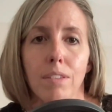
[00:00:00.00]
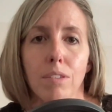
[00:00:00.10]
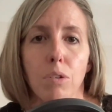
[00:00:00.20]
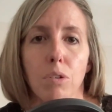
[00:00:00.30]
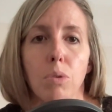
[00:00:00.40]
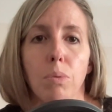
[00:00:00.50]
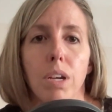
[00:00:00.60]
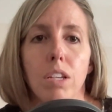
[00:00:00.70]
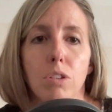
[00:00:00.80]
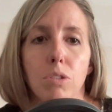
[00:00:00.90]
So you
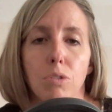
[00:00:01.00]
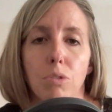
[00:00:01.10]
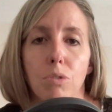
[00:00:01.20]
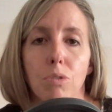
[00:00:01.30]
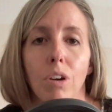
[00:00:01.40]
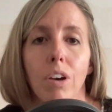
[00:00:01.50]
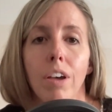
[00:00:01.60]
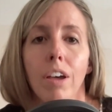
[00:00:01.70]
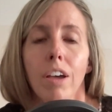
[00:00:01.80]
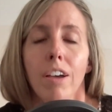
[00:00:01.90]
want to
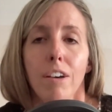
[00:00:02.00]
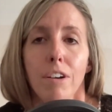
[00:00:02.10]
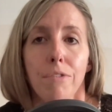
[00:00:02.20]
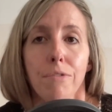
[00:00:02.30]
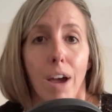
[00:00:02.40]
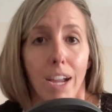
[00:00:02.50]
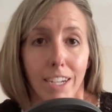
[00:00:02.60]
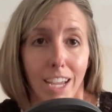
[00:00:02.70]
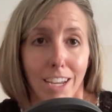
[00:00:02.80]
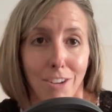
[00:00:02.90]

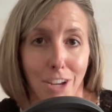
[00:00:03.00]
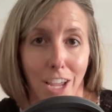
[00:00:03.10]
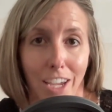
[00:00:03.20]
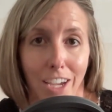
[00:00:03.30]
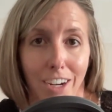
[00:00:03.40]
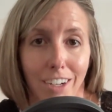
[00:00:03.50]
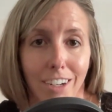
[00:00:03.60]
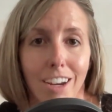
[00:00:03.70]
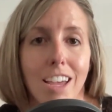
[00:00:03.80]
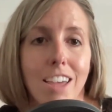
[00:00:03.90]
find a
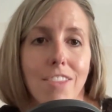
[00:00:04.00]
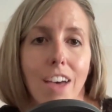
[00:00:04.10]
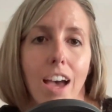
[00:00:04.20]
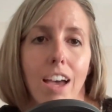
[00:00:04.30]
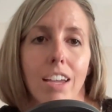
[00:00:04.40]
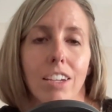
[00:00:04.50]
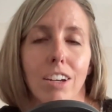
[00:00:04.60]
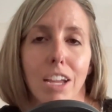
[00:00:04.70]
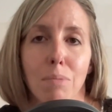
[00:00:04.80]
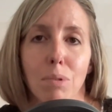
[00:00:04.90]
chair that
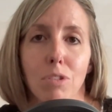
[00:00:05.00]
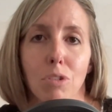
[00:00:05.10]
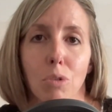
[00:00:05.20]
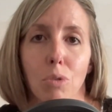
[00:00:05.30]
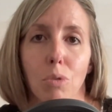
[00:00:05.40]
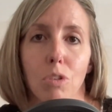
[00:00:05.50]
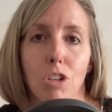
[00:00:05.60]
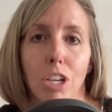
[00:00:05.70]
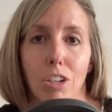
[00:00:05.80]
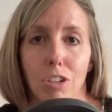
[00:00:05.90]
you're able to
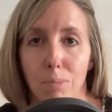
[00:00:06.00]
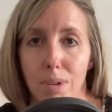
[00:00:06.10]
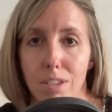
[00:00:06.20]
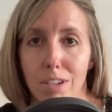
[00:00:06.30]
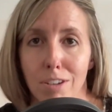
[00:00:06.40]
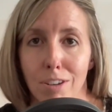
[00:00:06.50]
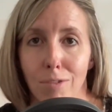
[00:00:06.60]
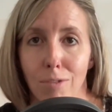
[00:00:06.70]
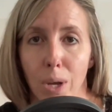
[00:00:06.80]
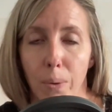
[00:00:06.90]
change your
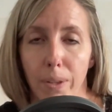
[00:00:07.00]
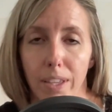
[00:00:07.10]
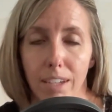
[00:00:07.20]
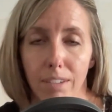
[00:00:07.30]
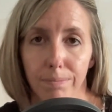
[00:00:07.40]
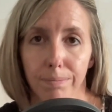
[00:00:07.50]
position frequently.